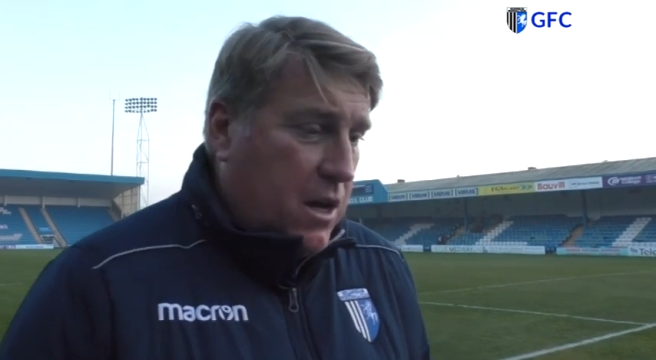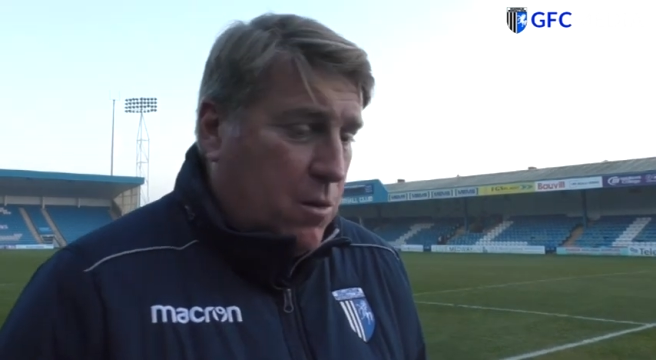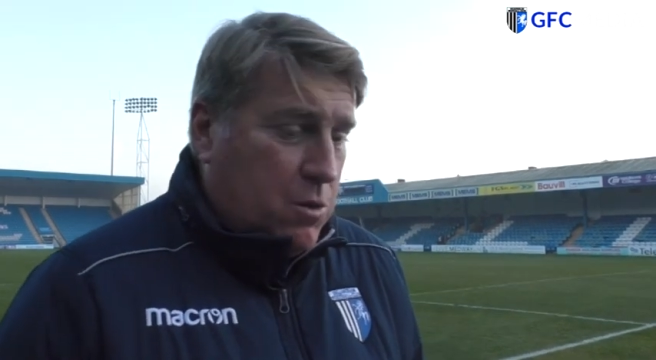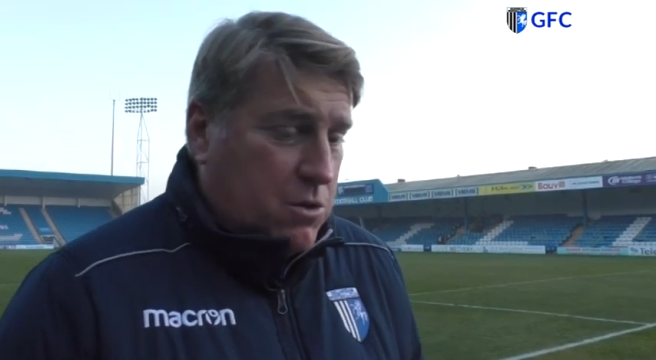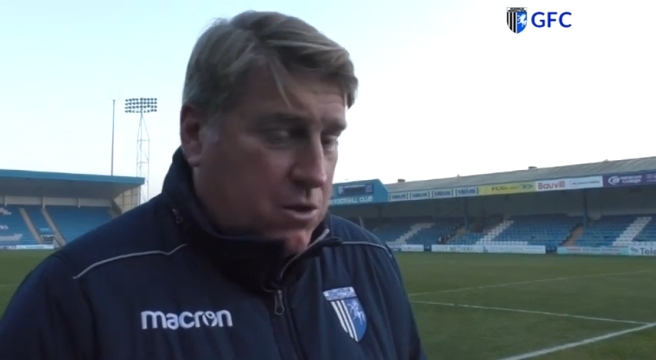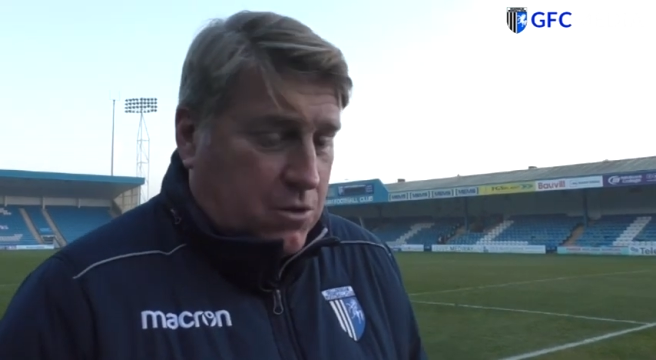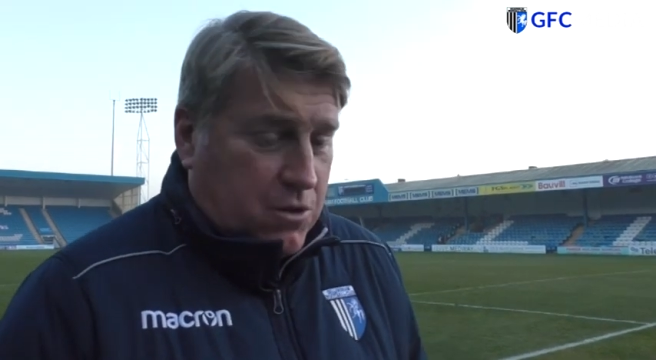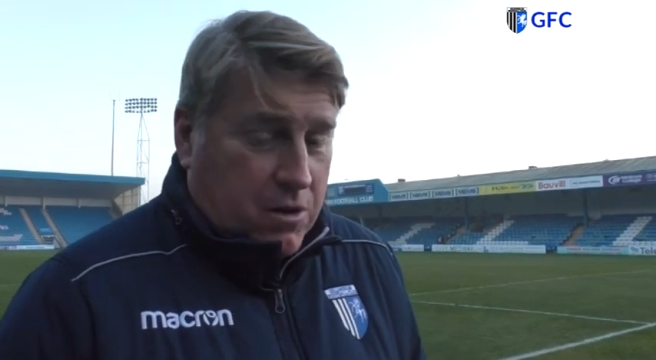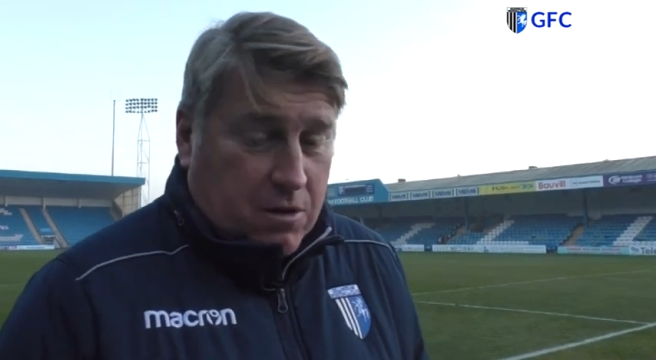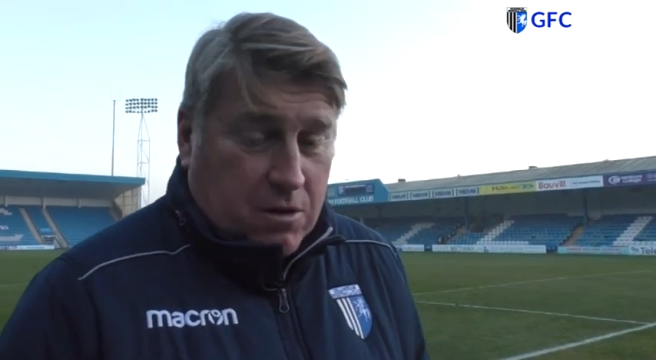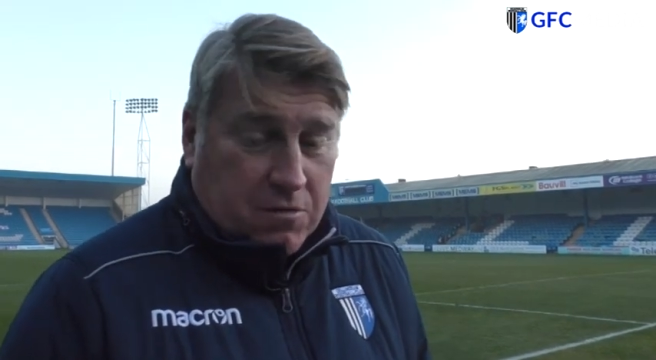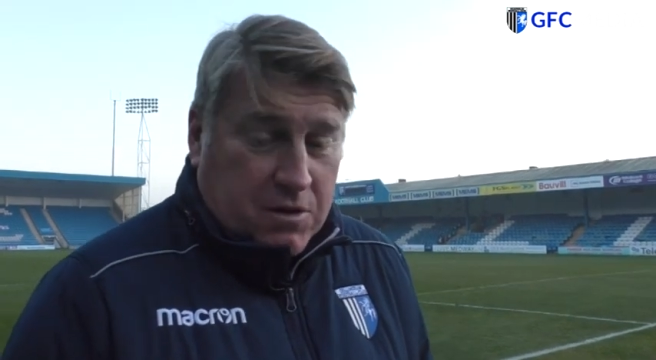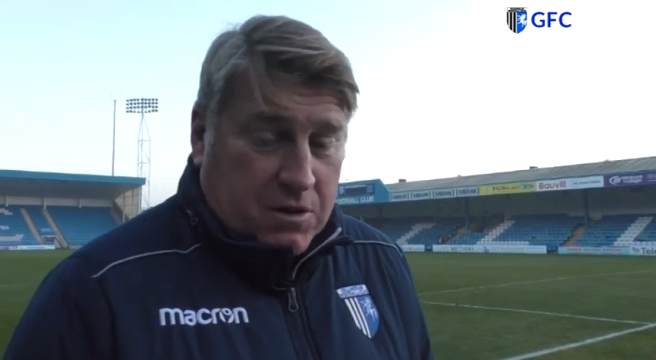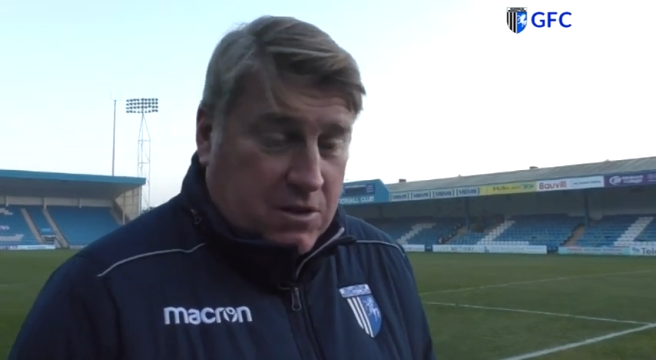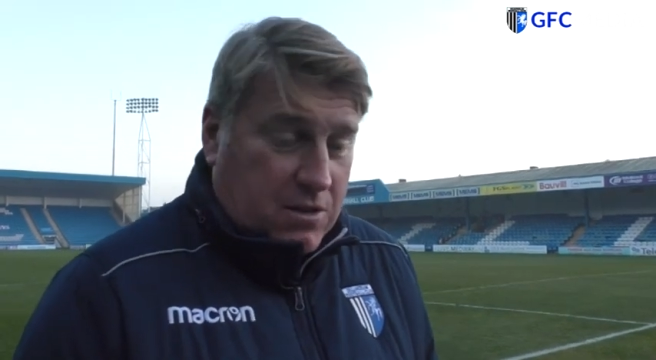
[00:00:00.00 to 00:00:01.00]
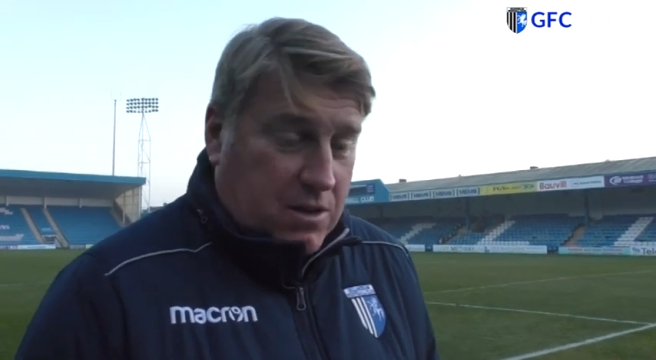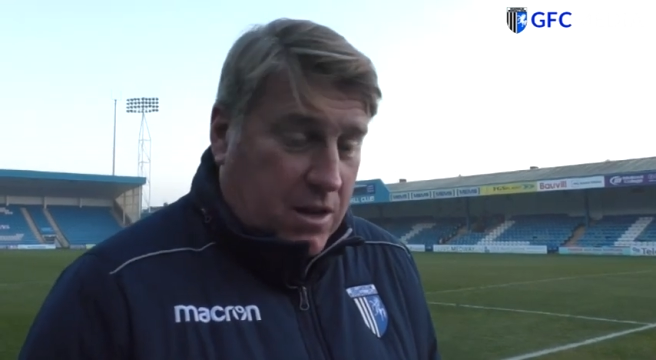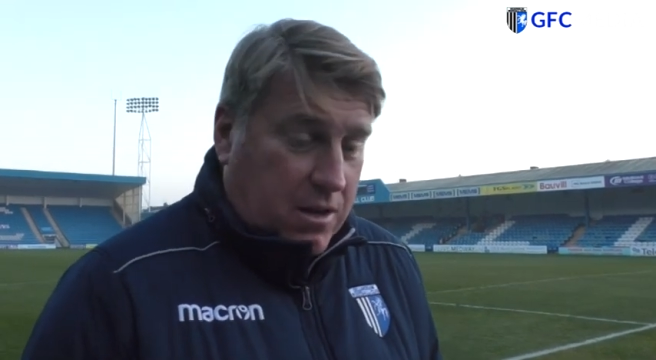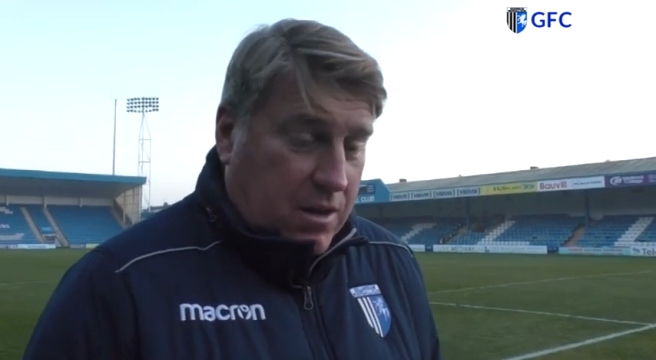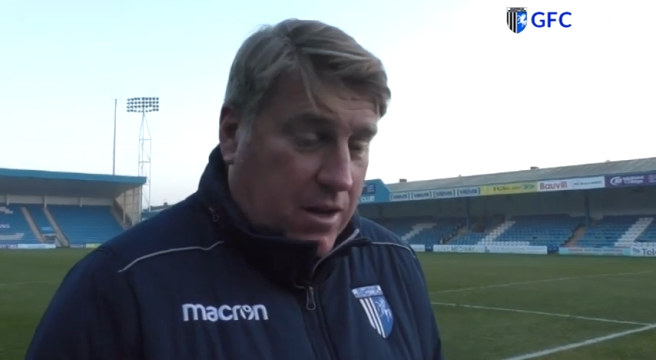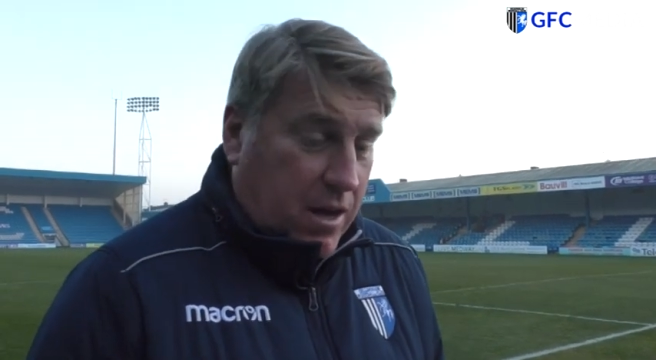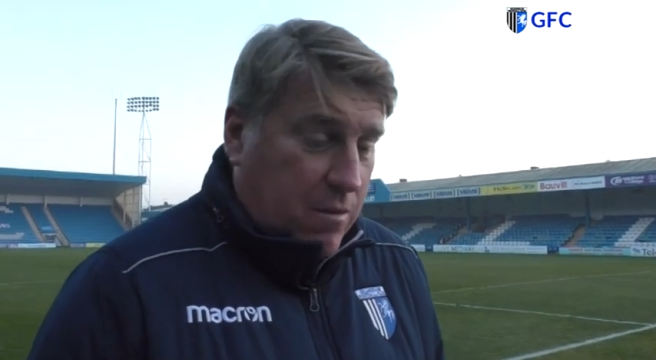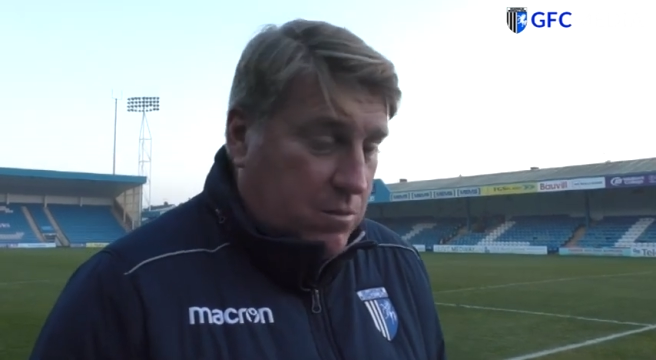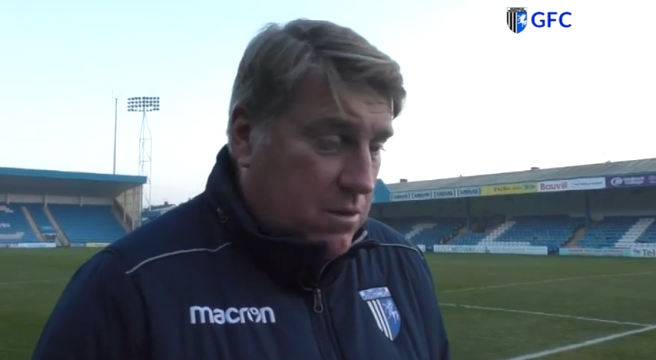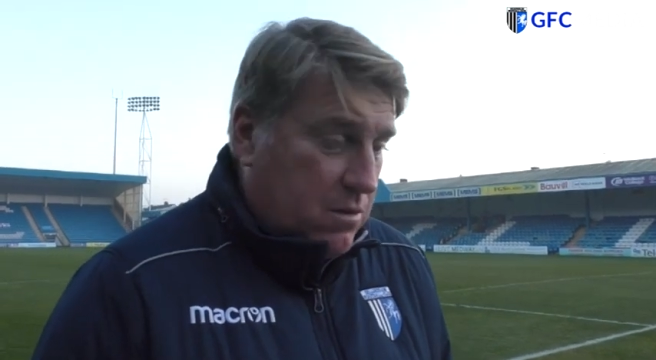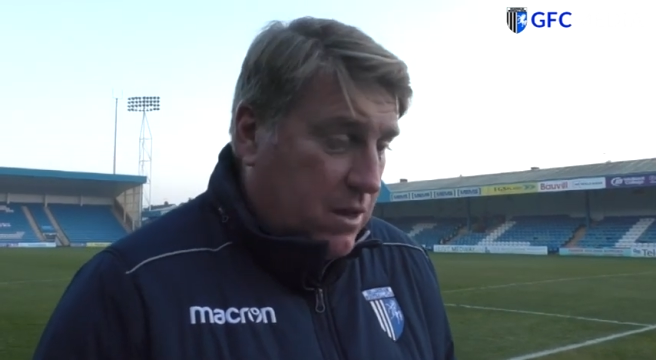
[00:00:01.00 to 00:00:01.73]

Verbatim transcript: It wasn't good enough, as I say. The game